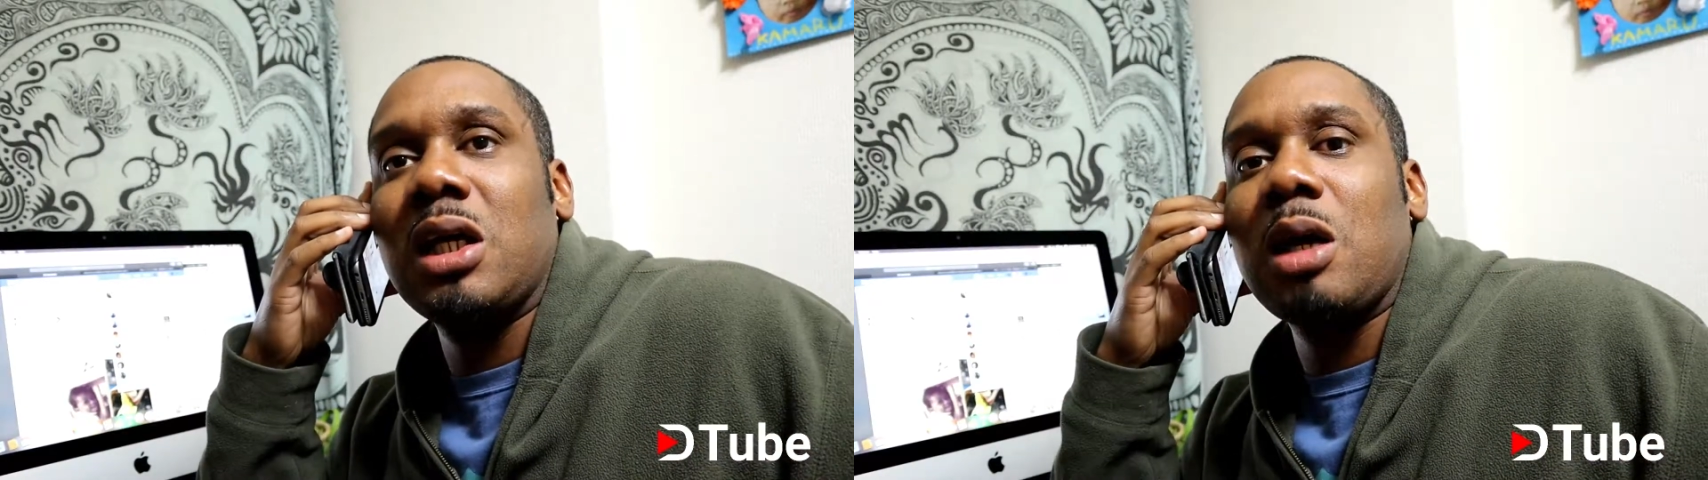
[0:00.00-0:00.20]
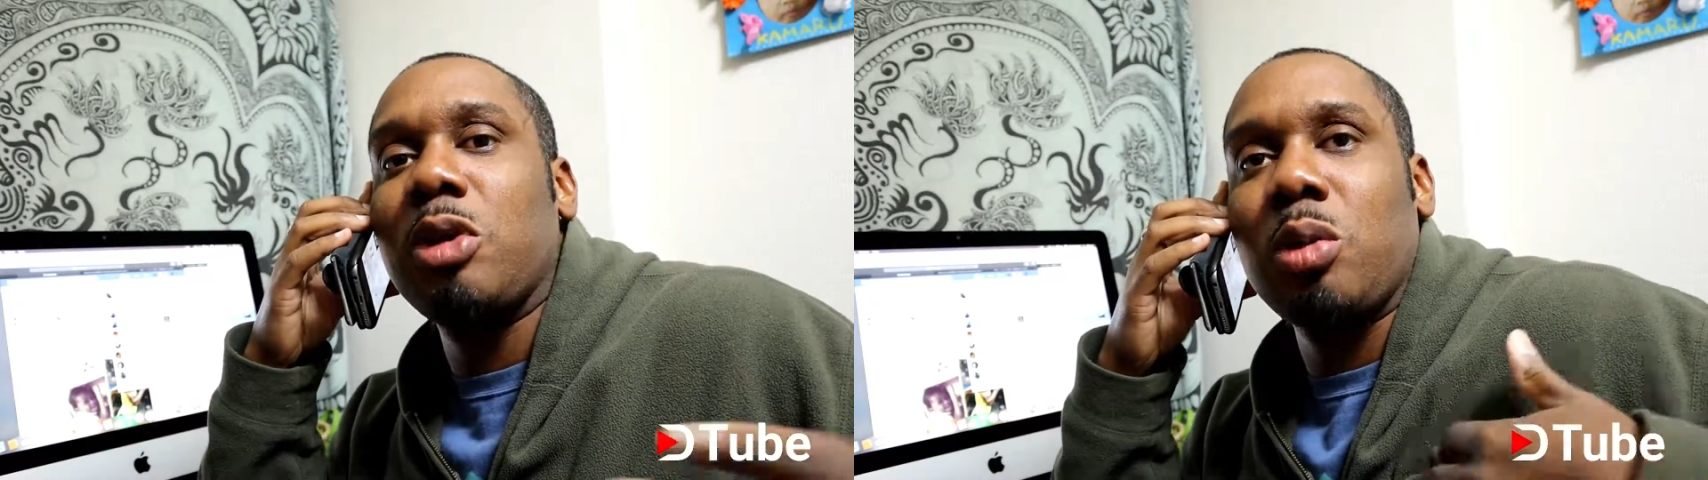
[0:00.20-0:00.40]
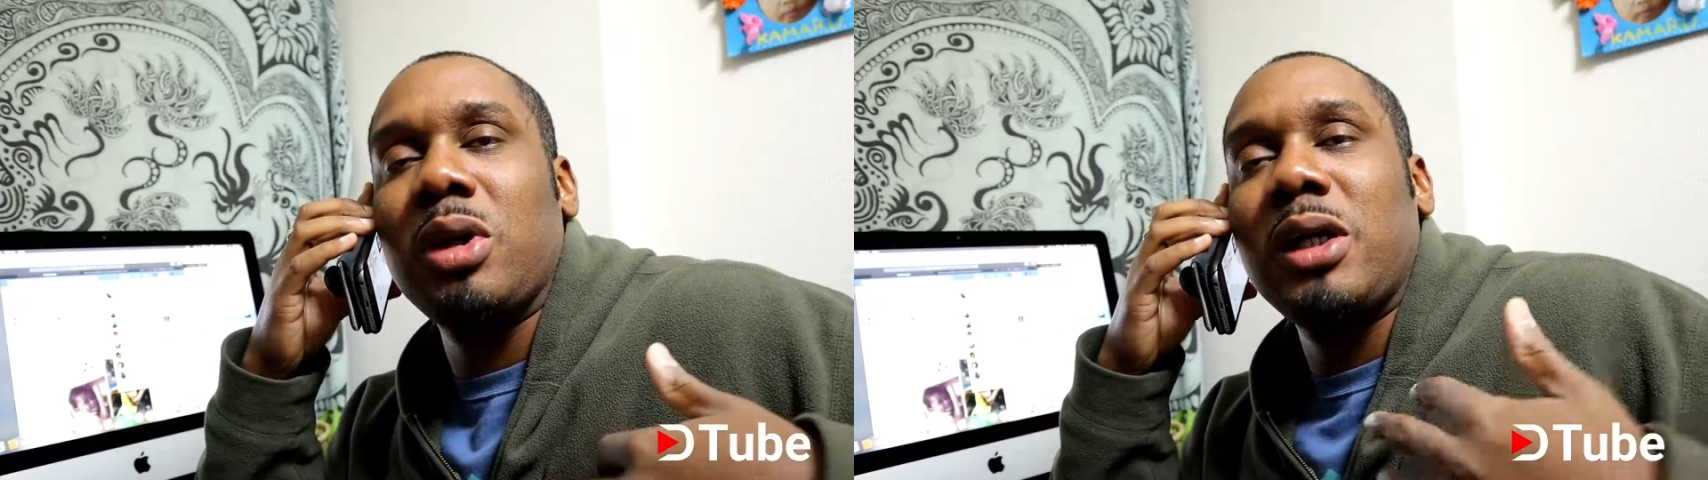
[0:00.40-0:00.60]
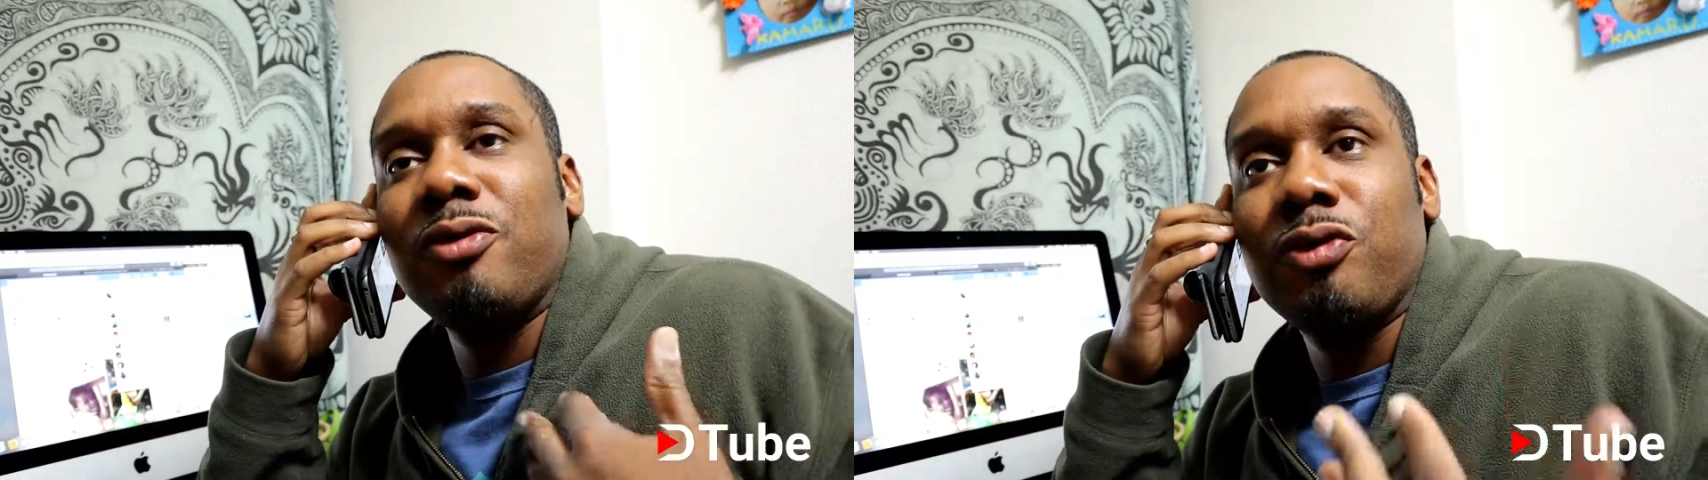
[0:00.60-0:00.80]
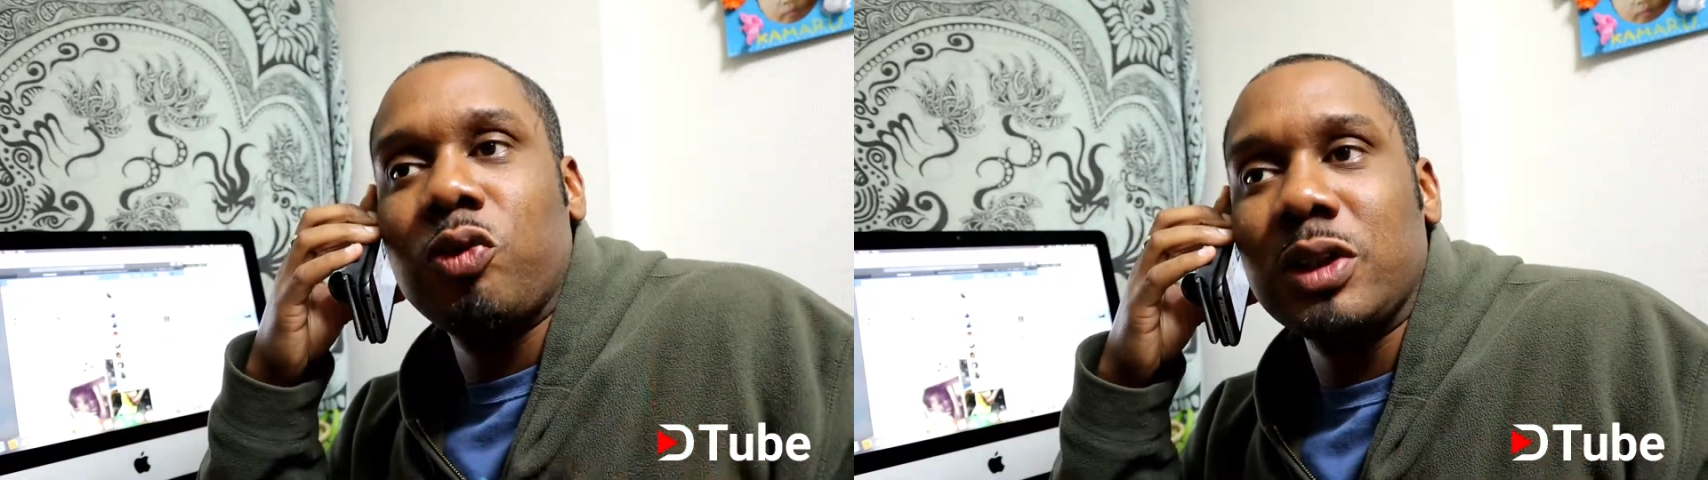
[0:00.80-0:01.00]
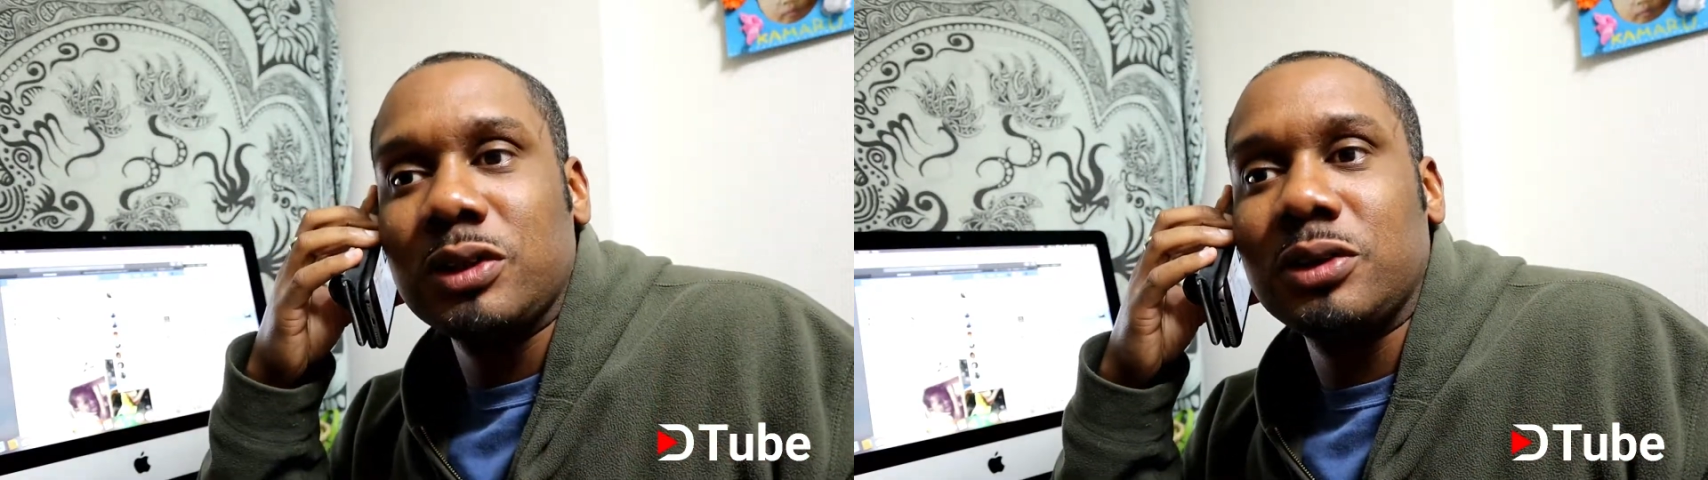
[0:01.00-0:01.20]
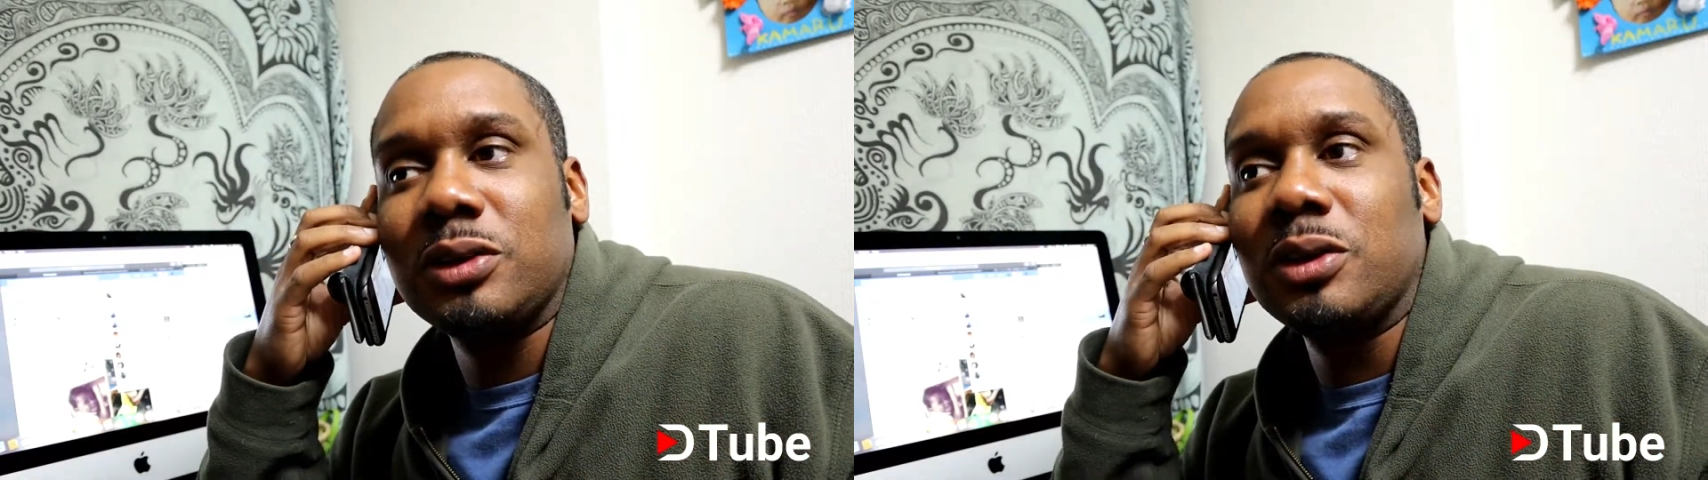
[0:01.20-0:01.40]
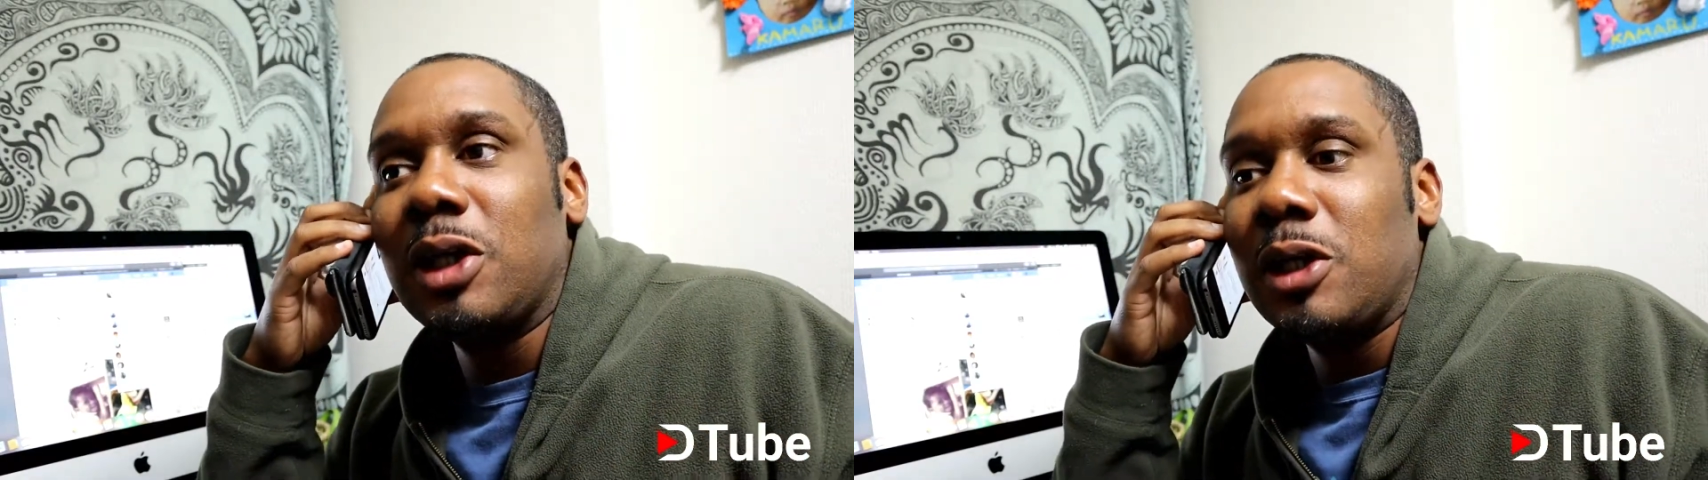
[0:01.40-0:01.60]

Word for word: I become an influencer.